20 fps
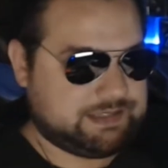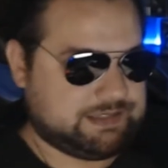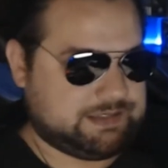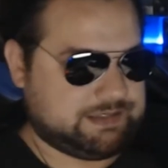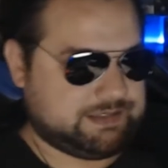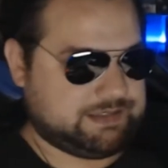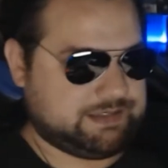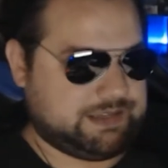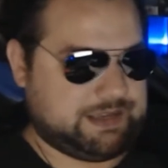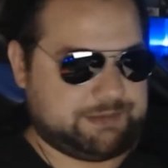
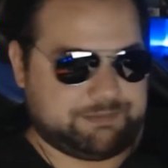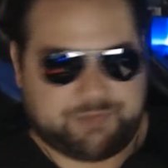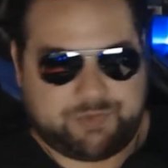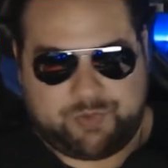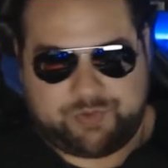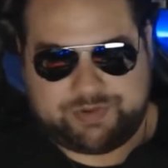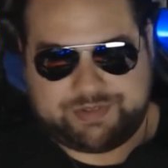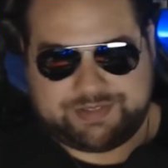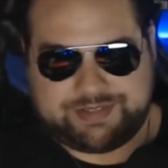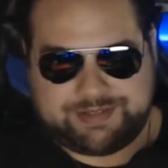I'm
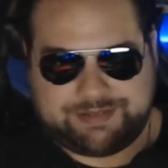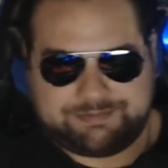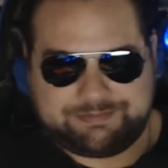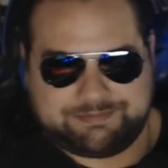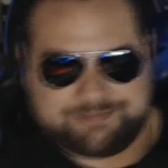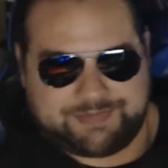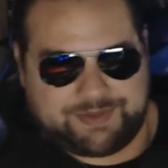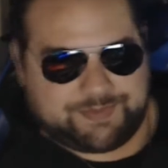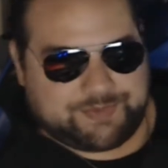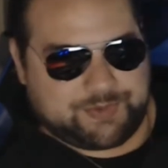going to,
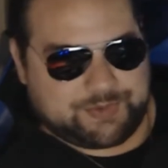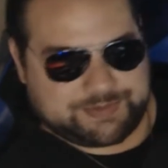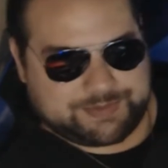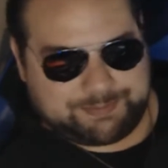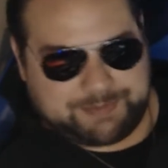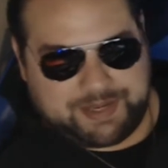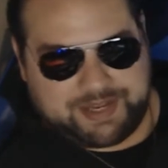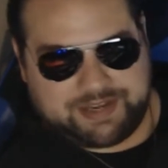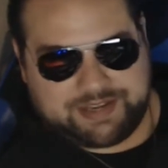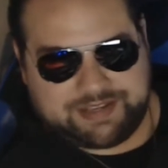of course,
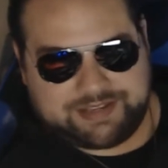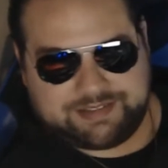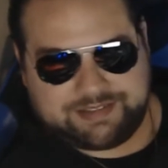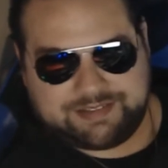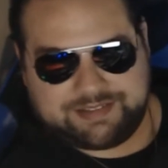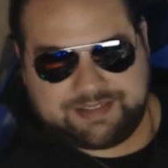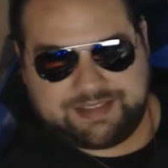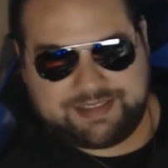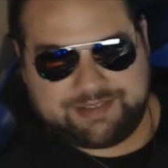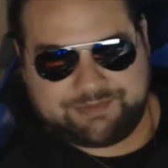buy it,
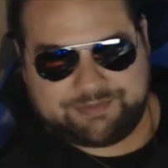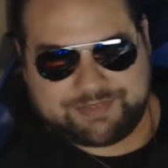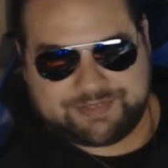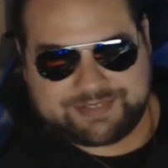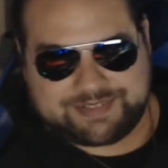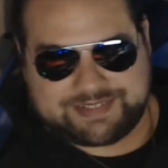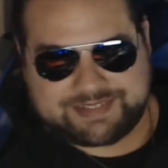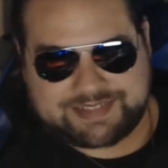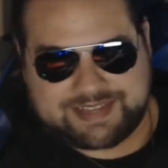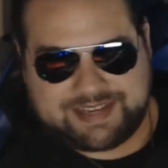and we'll
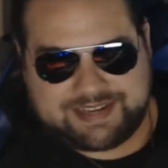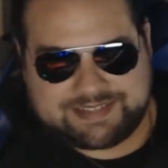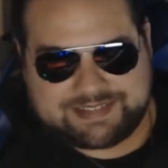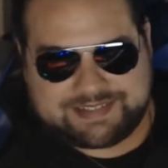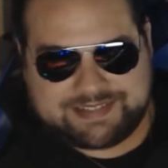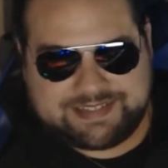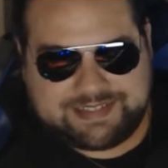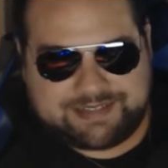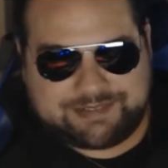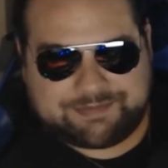just kind of
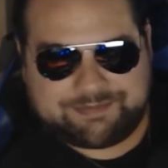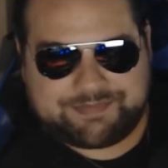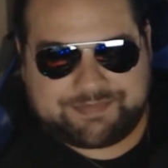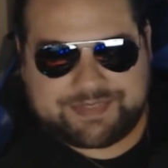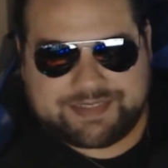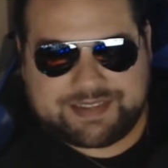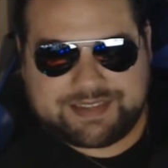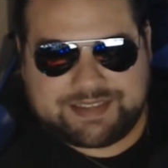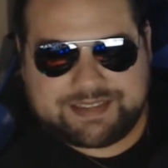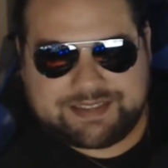see.
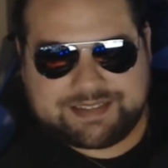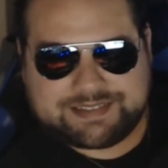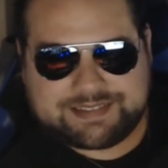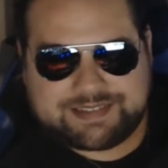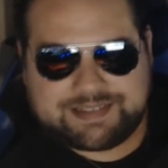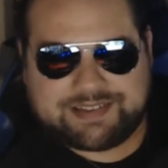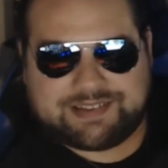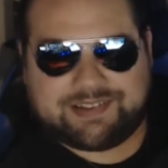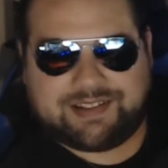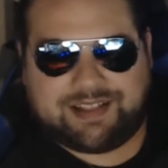
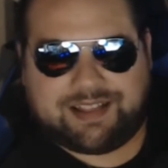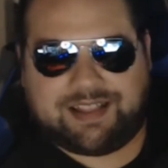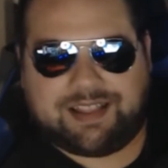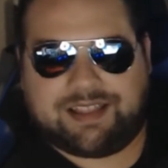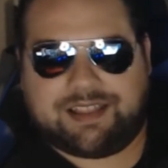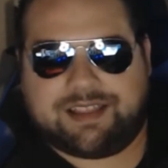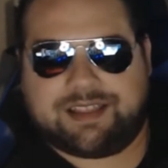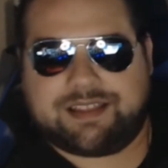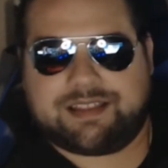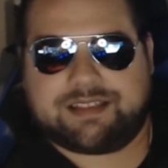So,
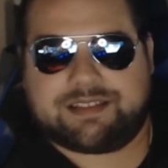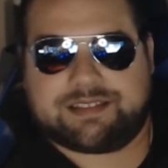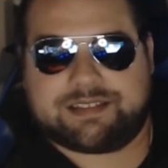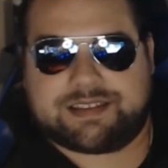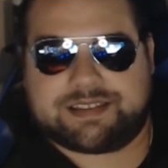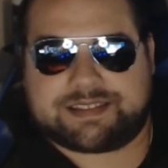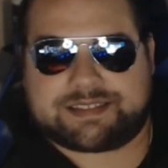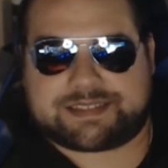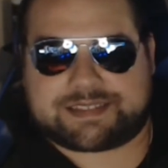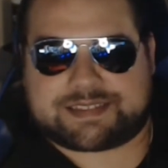
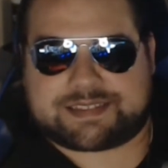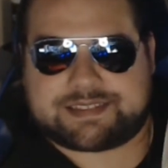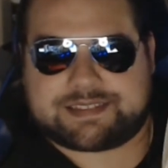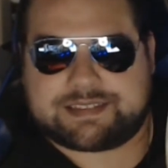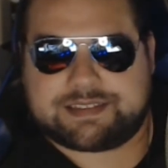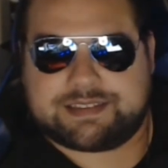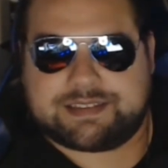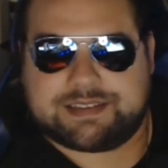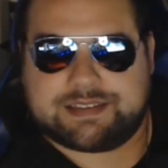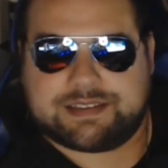let's
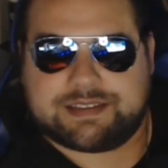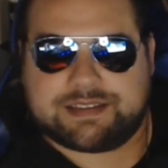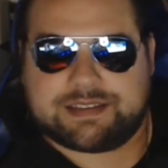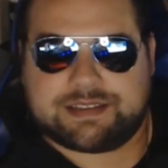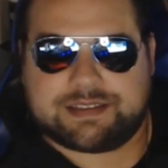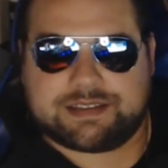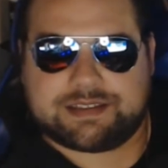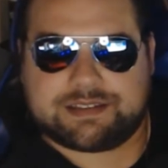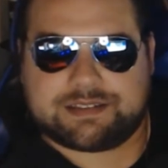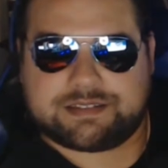
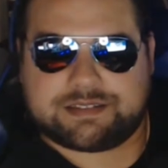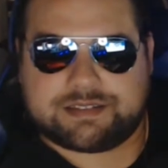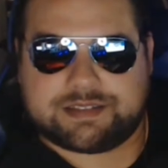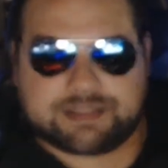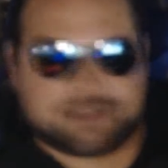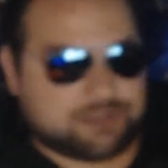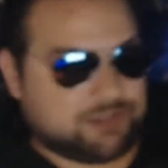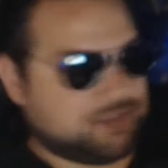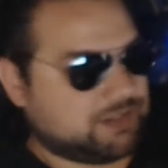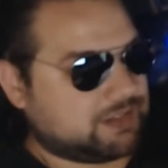take a look.